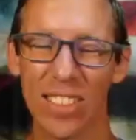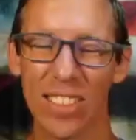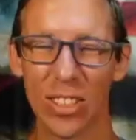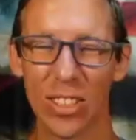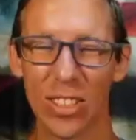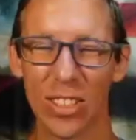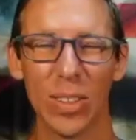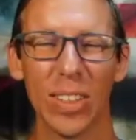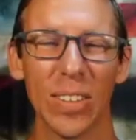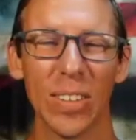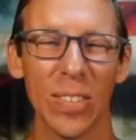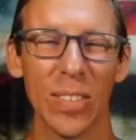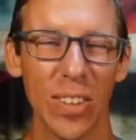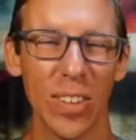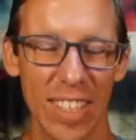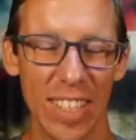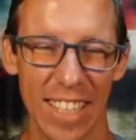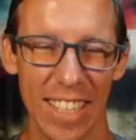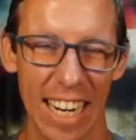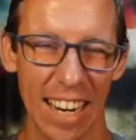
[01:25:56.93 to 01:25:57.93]
So we'll we'll
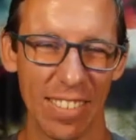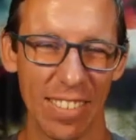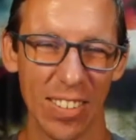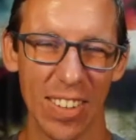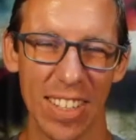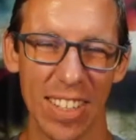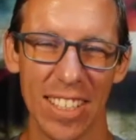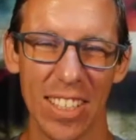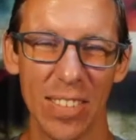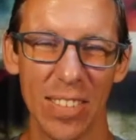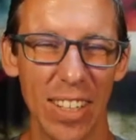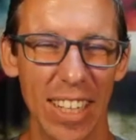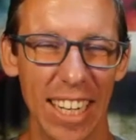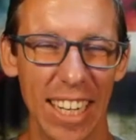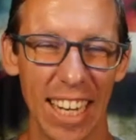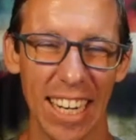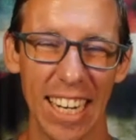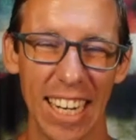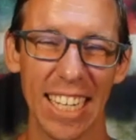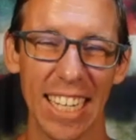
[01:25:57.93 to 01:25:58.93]
reach out afterwards, see if we
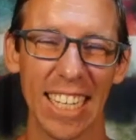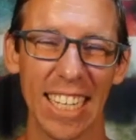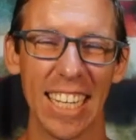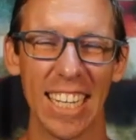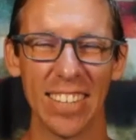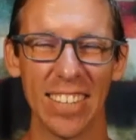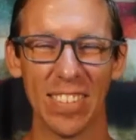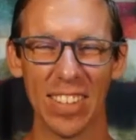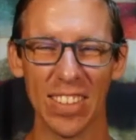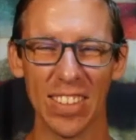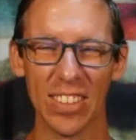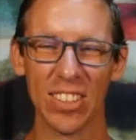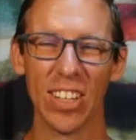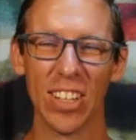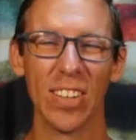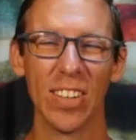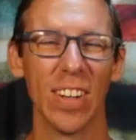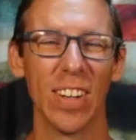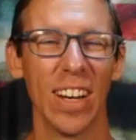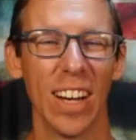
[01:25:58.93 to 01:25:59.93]
can I can get him on the
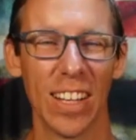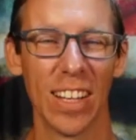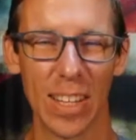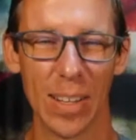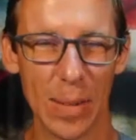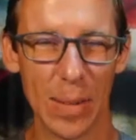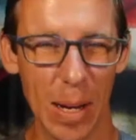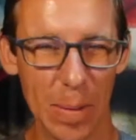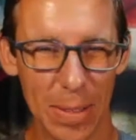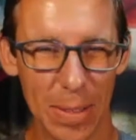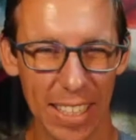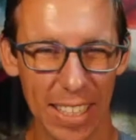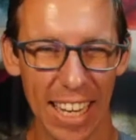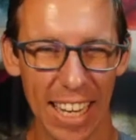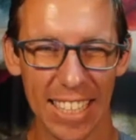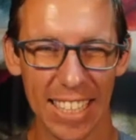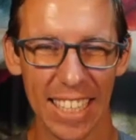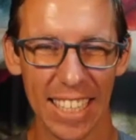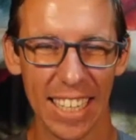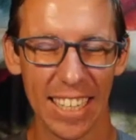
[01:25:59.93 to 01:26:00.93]
show. Sometimes the
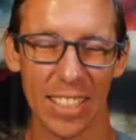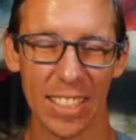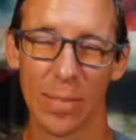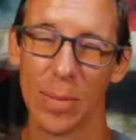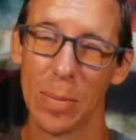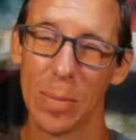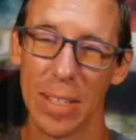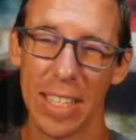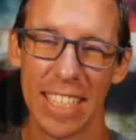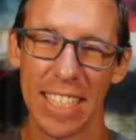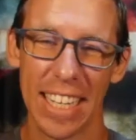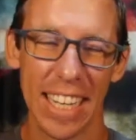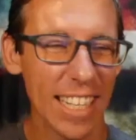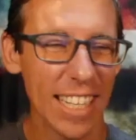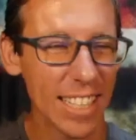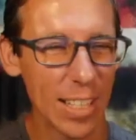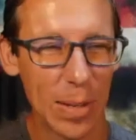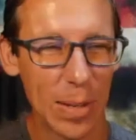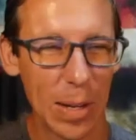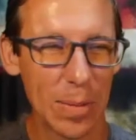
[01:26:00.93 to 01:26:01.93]
guests say sometimes they say
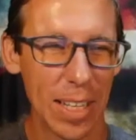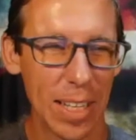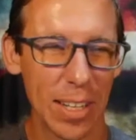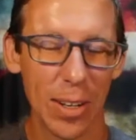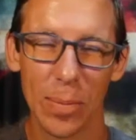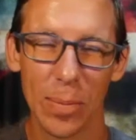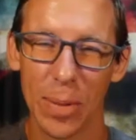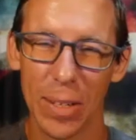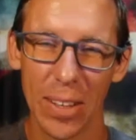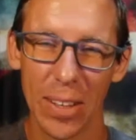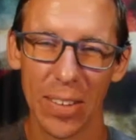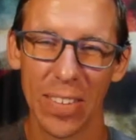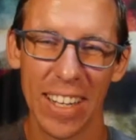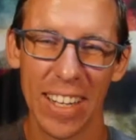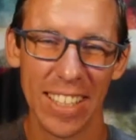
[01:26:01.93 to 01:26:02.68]
yes, sometimes they don't, but either way,